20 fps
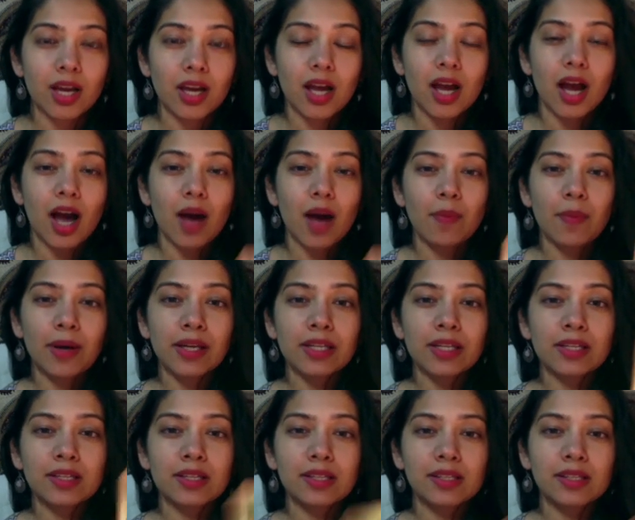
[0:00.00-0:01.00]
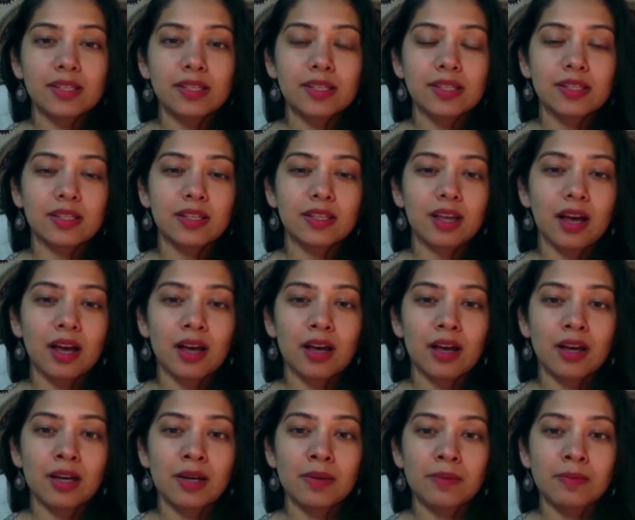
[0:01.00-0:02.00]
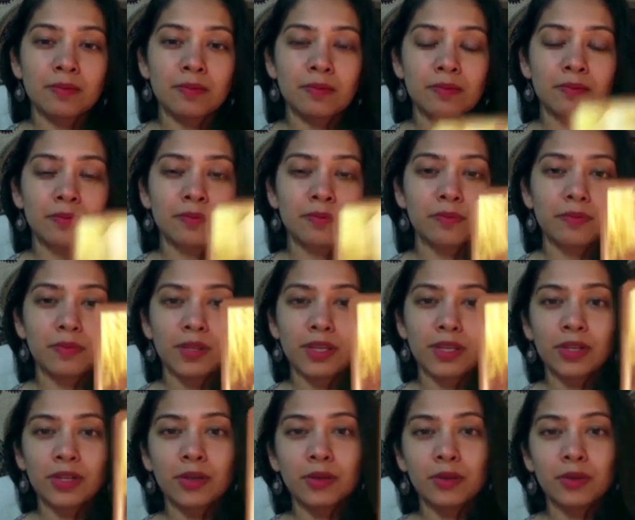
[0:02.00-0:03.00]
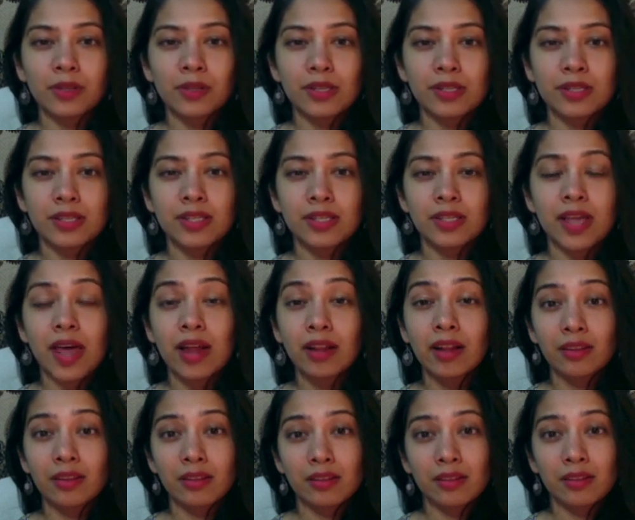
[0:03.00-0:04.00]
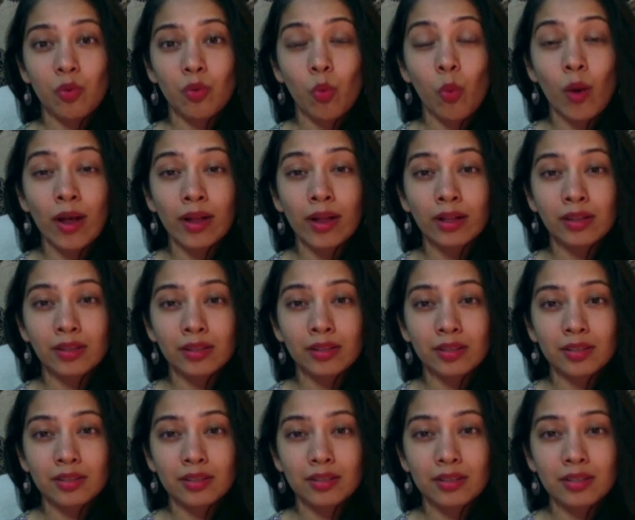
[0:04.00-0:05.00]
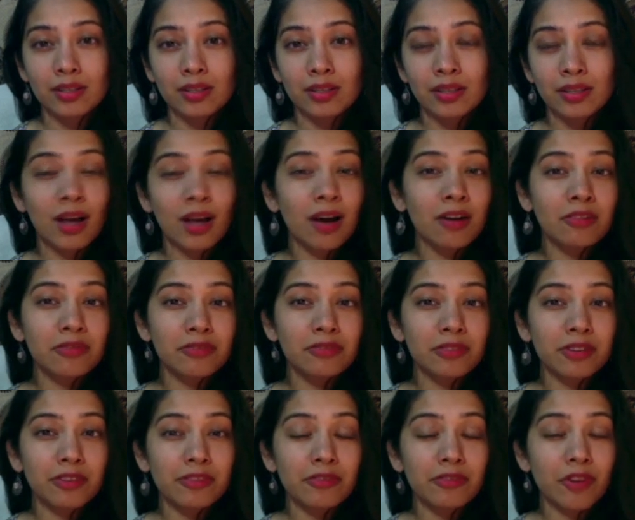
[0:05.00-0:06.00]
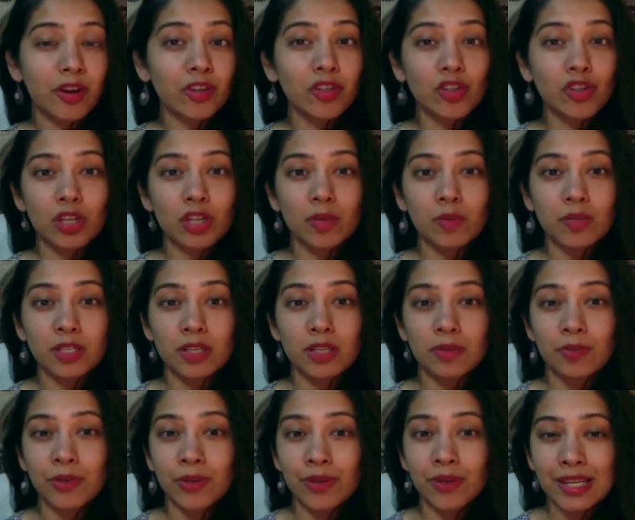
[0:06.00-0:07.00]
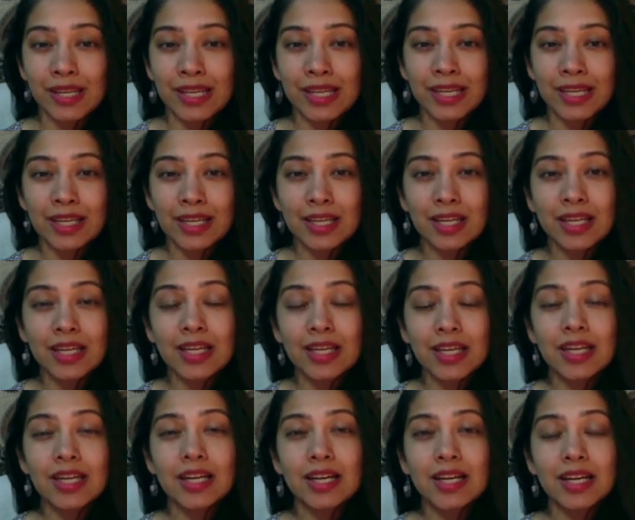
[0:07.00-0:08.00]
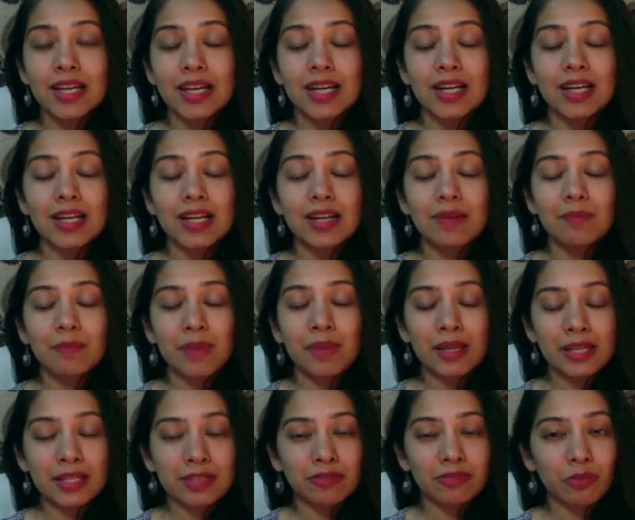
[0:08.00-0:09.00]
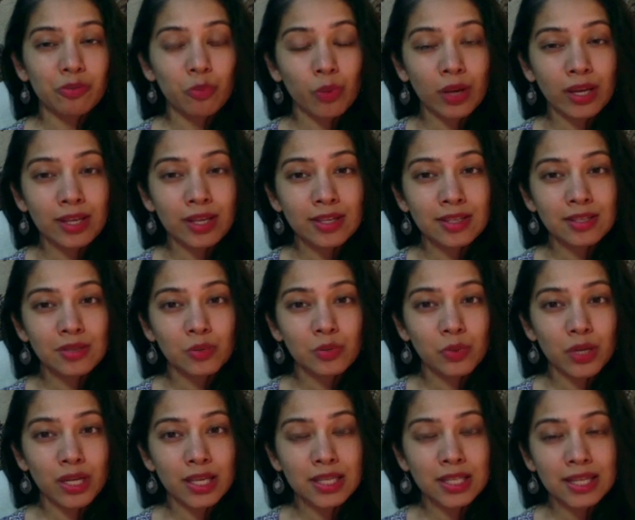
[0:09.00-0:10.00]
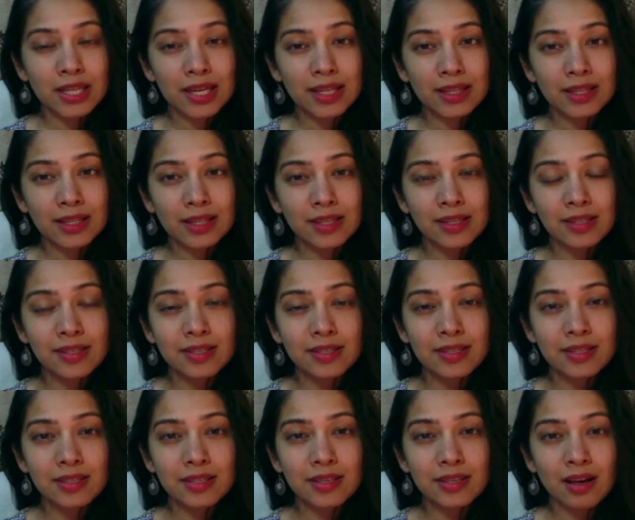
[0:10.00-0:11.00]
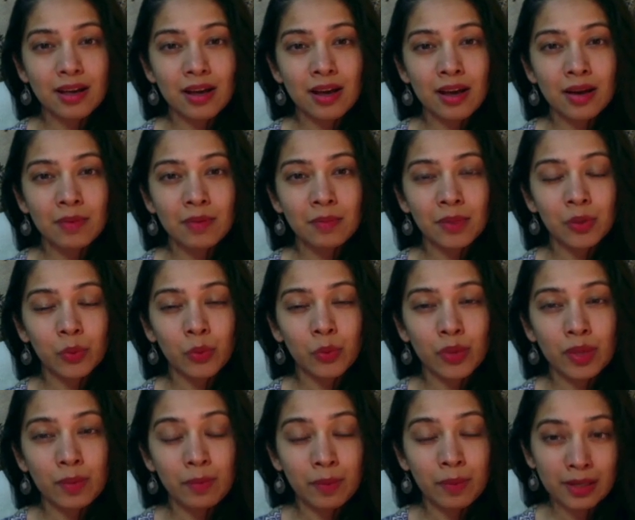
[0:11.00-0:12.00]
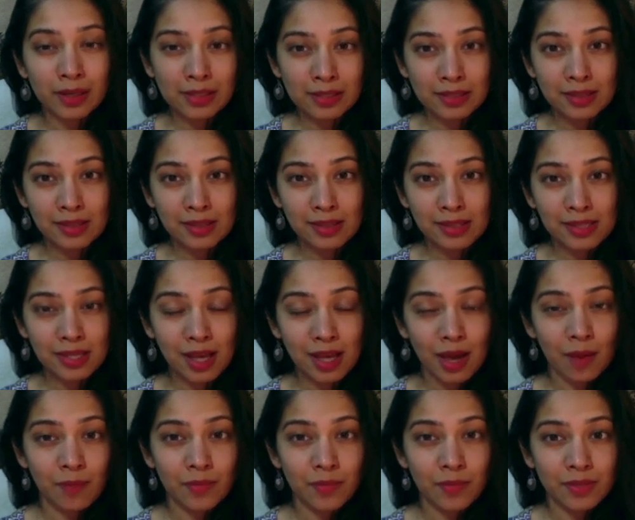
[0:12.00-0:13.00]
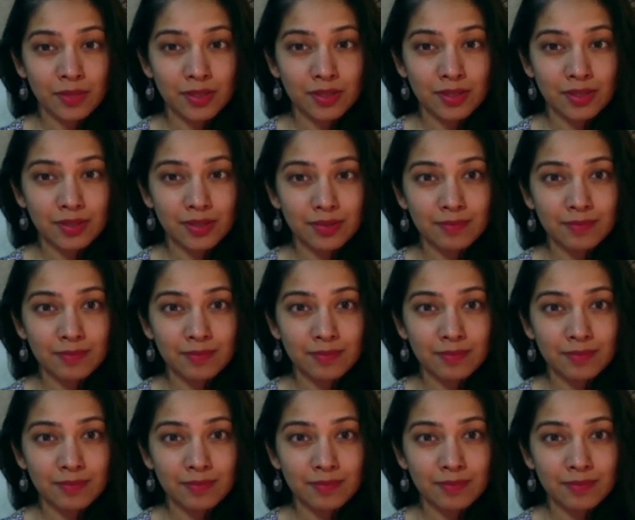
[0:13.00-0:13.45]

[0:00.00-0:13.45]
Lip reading: Abundance, this is health, wealth, love, friendships, community. Many different ways we can take this, but with abundance comes